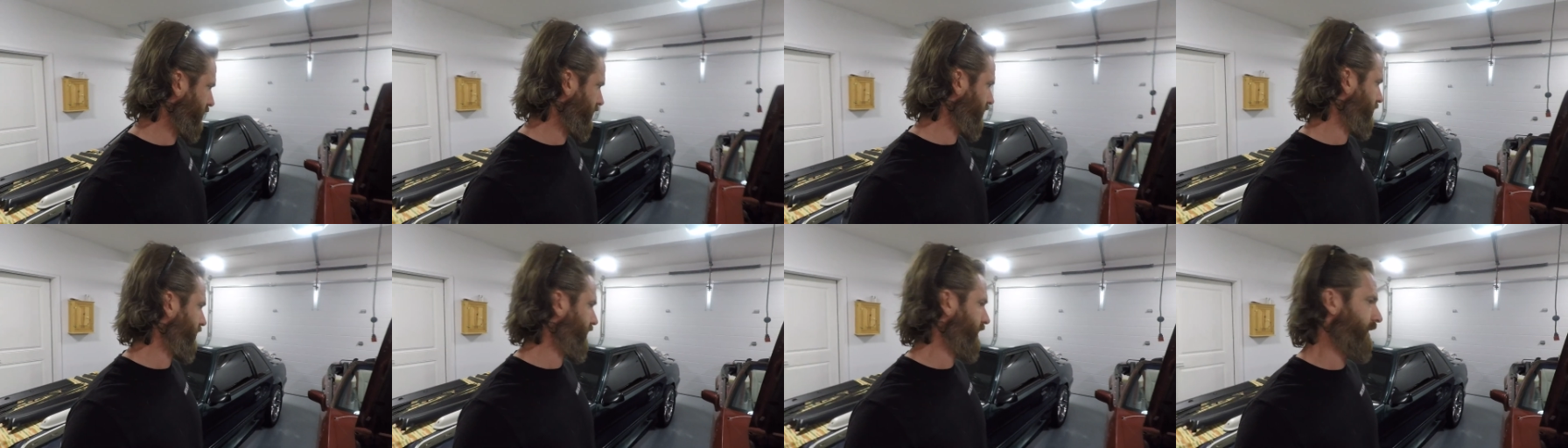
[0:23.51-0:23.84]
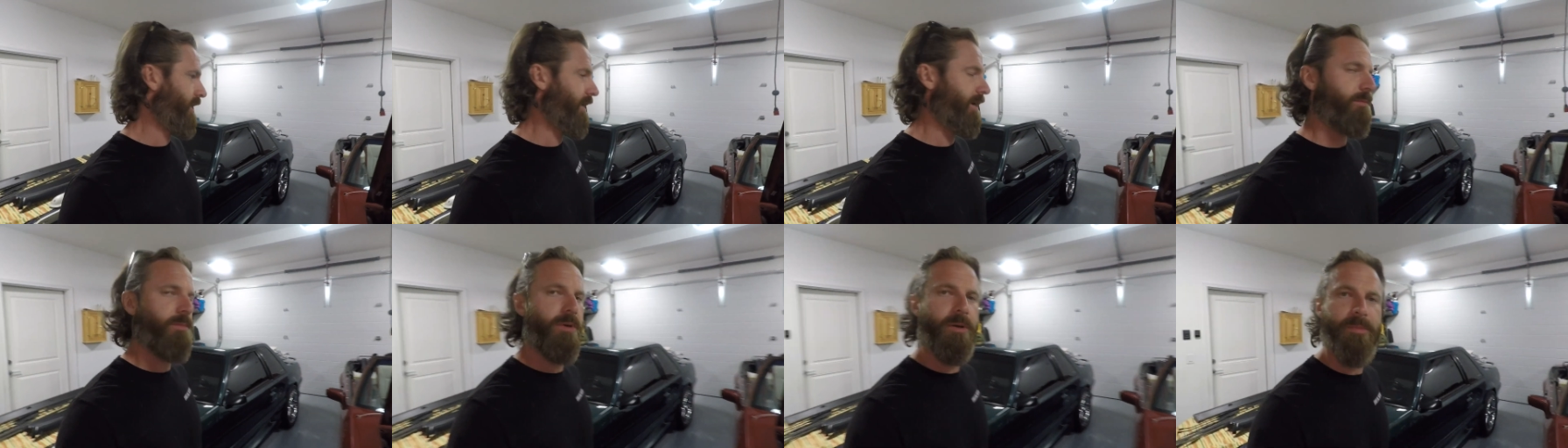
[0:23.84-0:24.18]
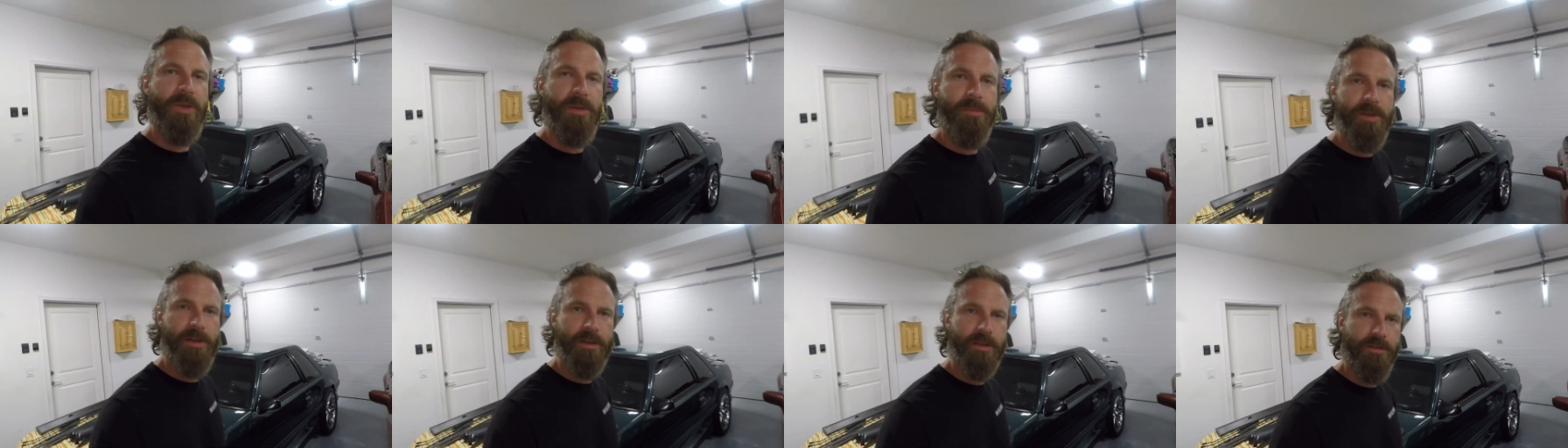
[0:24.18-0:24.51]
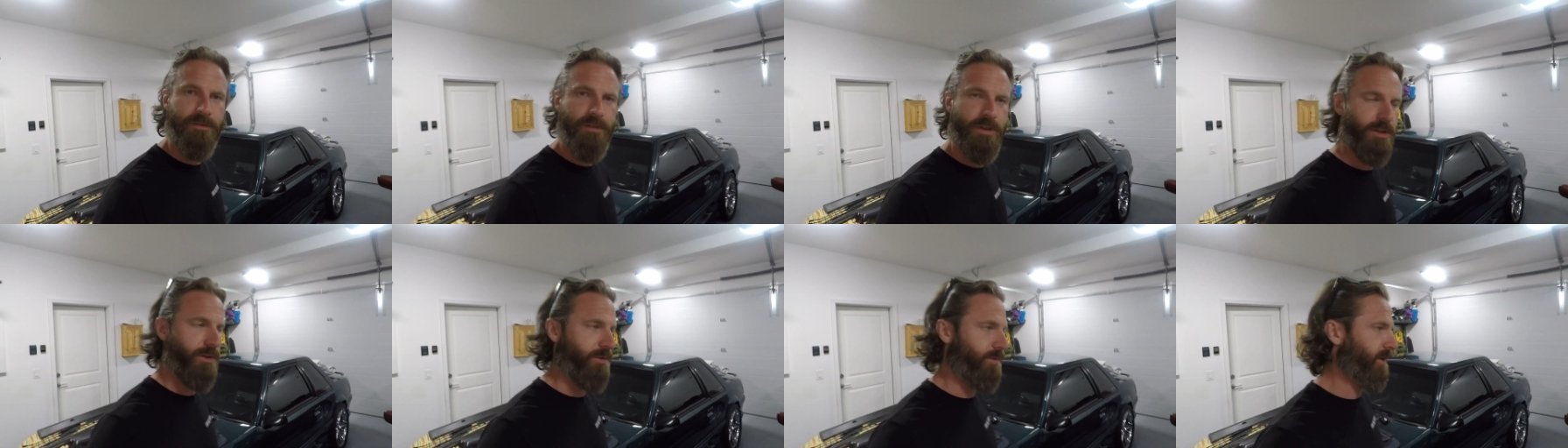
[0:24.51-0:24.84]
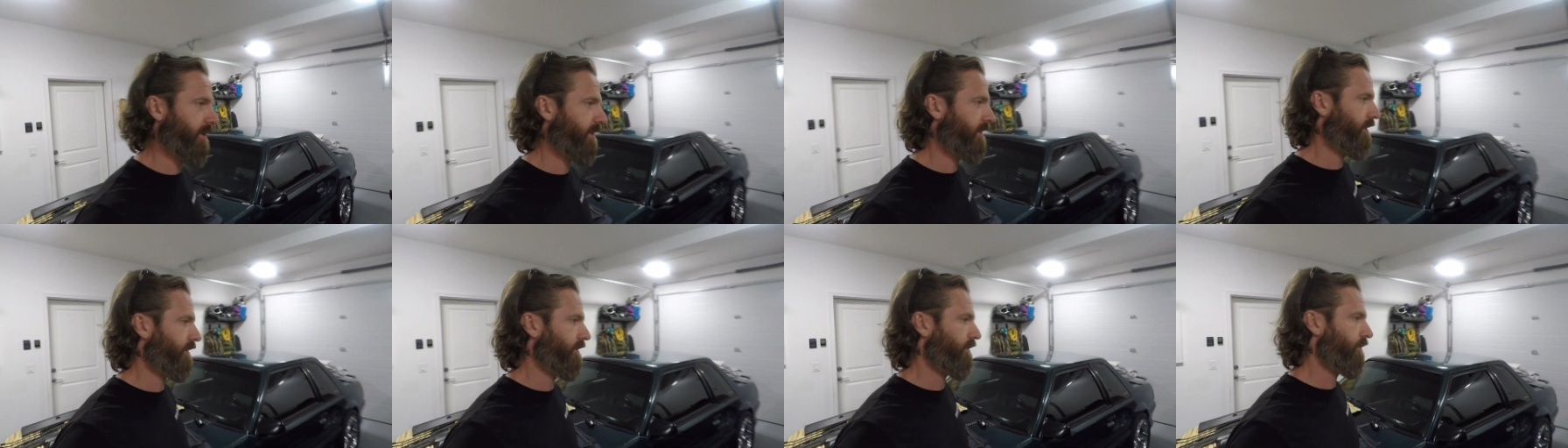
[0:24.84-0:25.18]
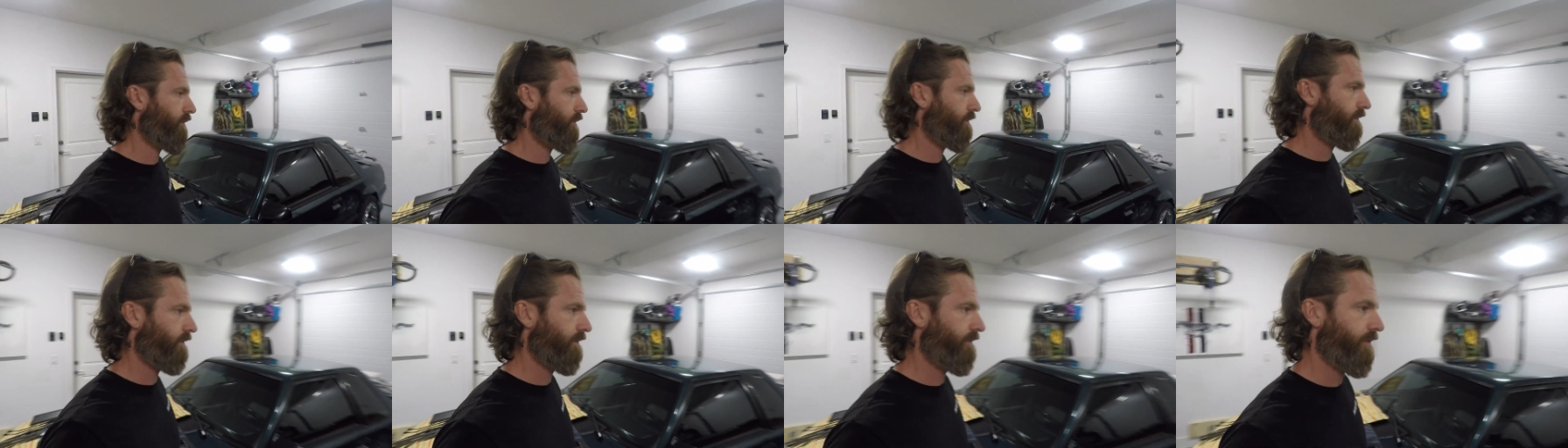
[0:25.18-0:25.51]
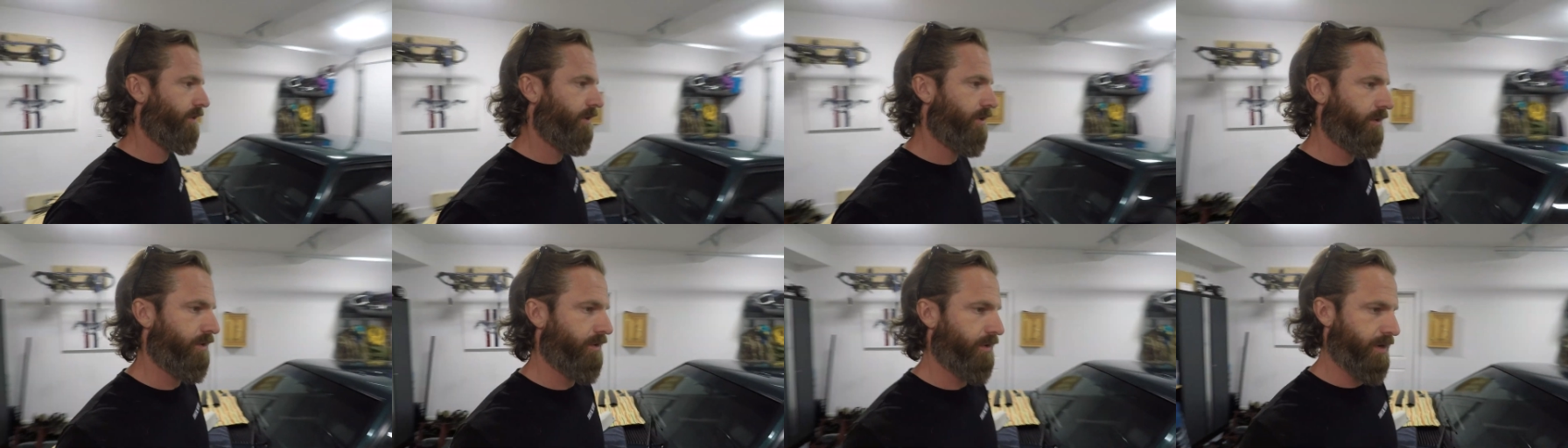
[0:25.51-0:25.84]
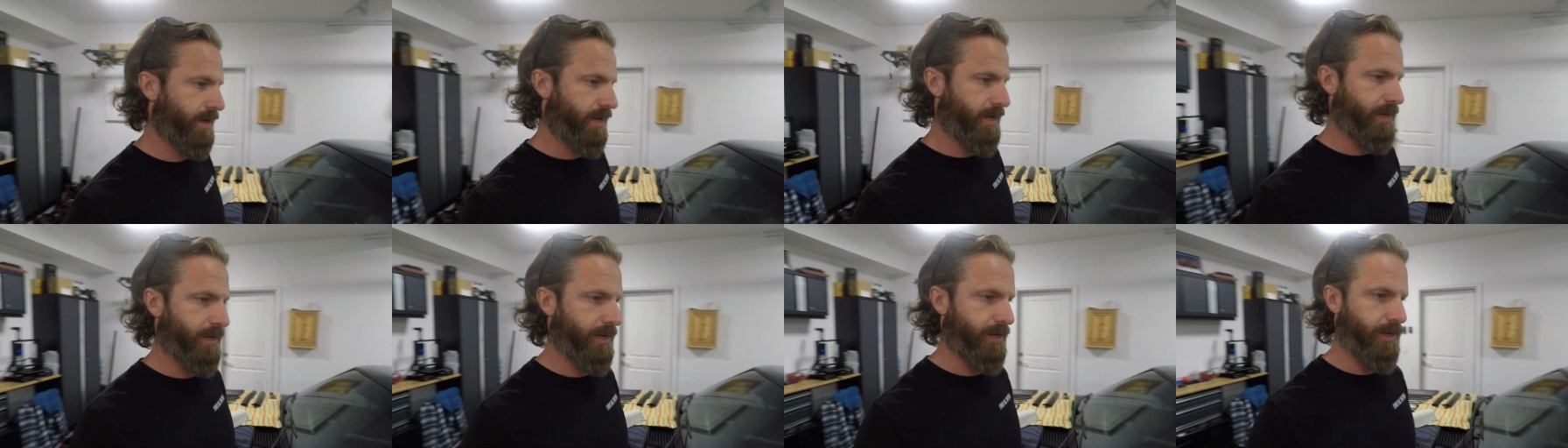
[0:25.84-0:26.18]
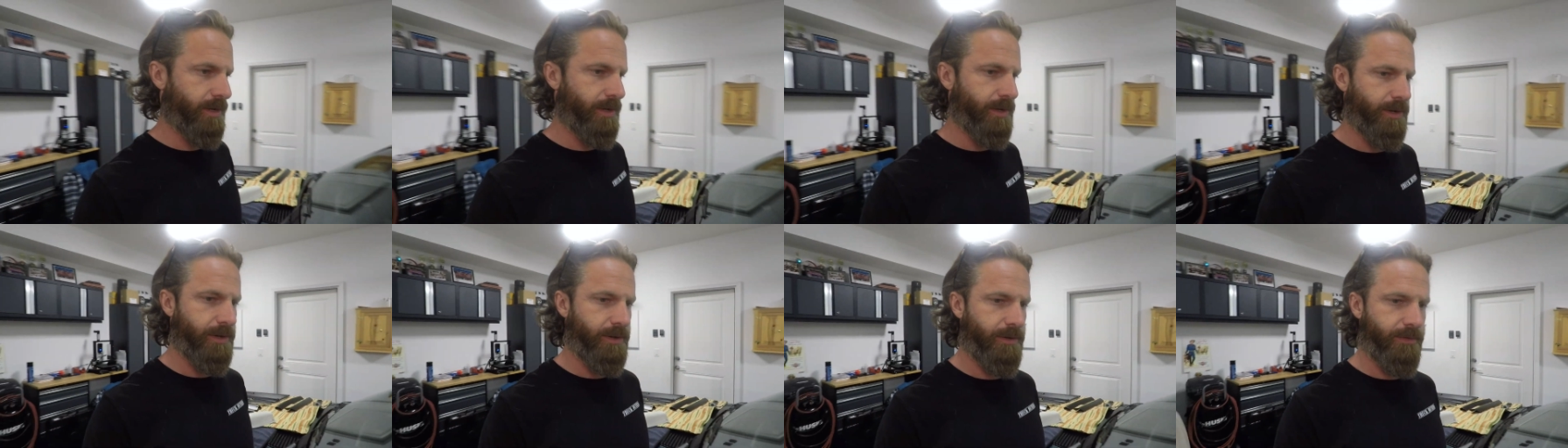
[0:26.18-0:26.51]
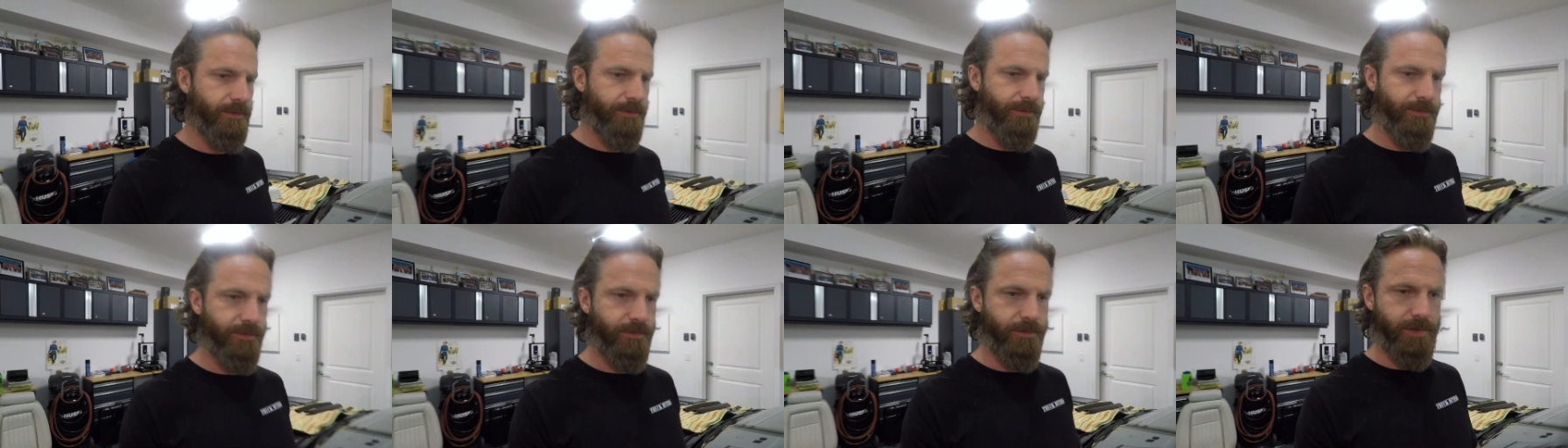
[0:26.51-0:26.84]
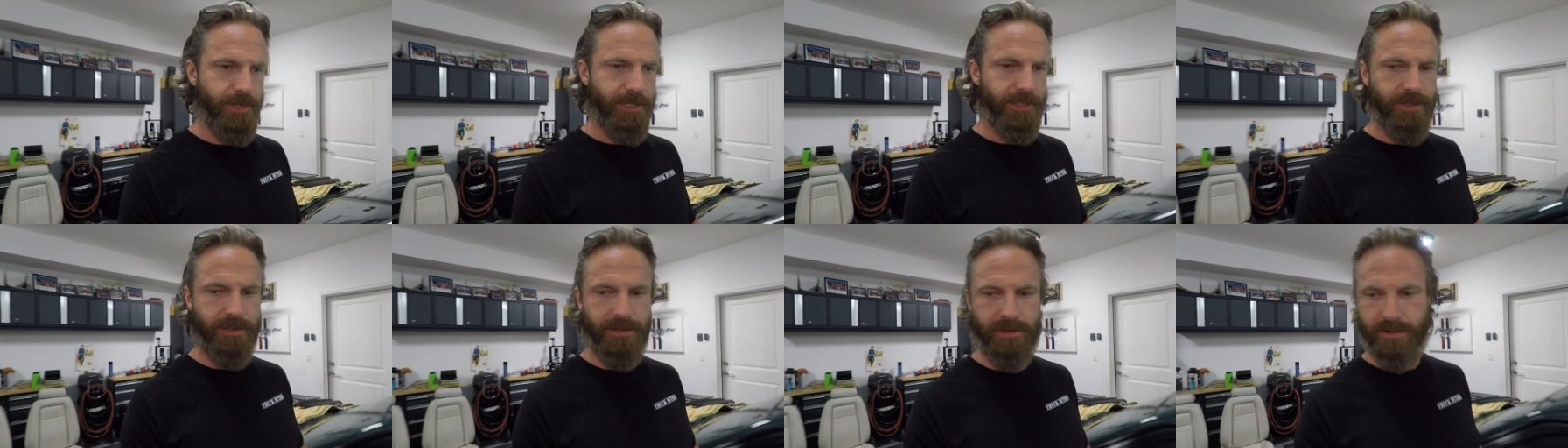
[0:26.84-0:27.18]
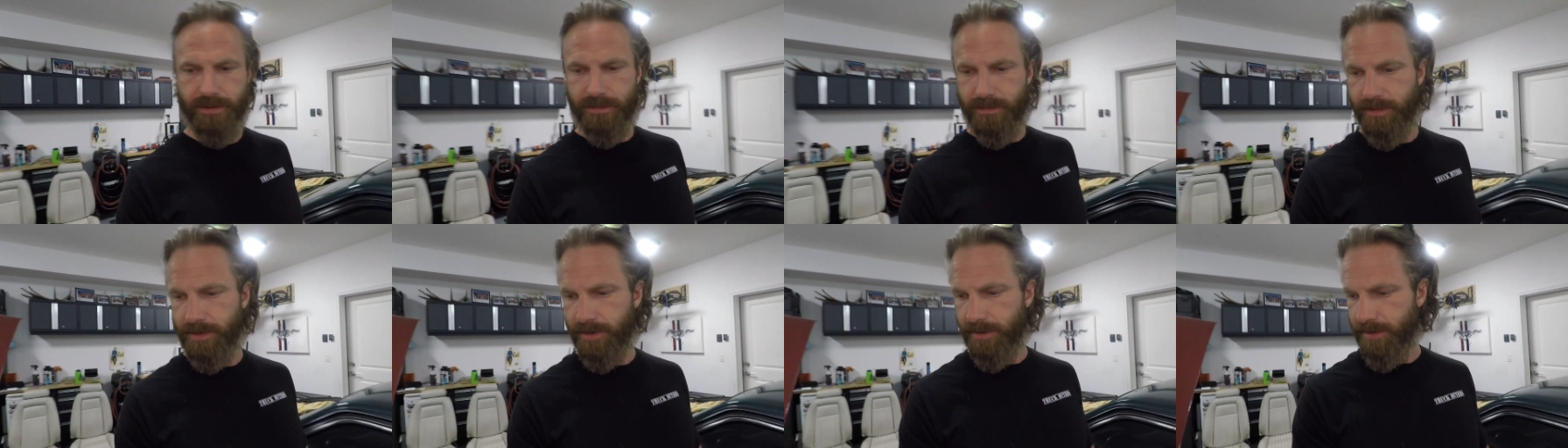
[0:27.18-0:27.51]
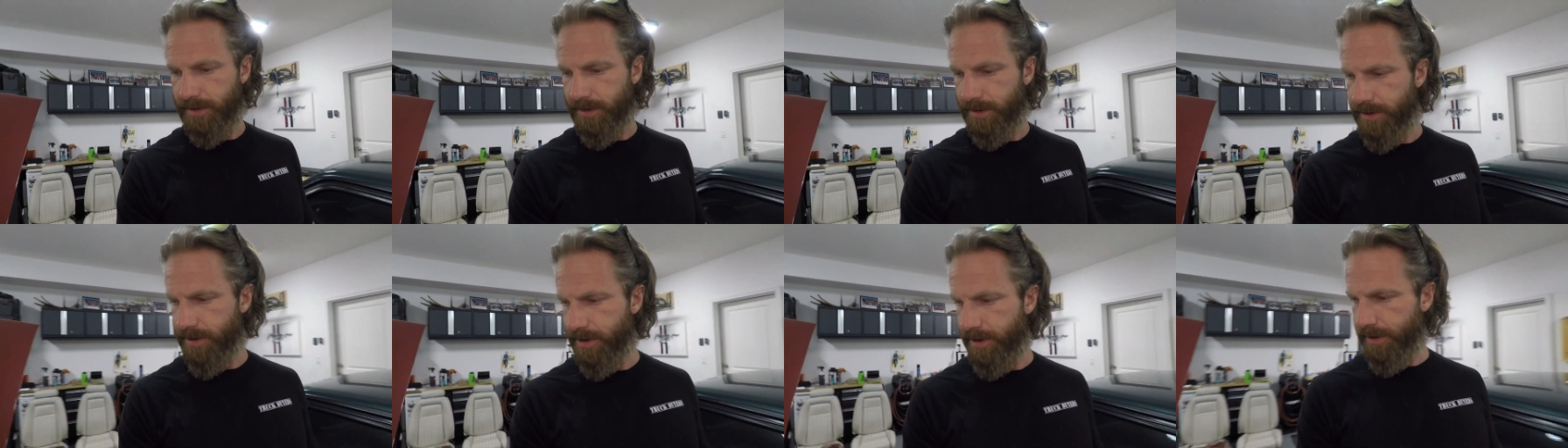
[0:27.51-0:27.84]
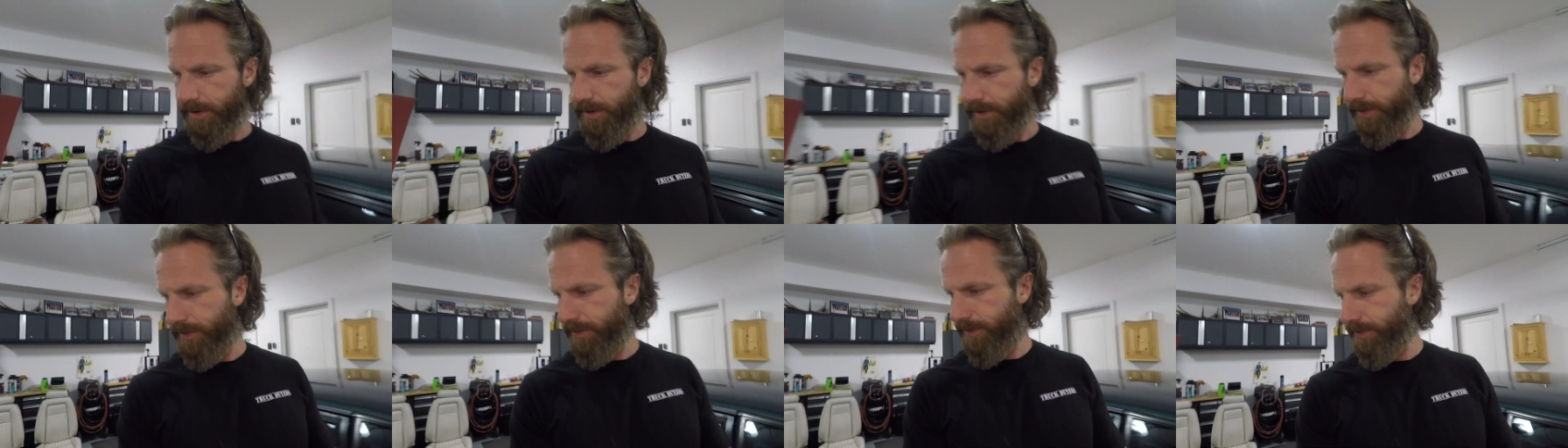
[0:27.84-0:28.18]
well, maybe I'll give you a quick little overview of what's going on here.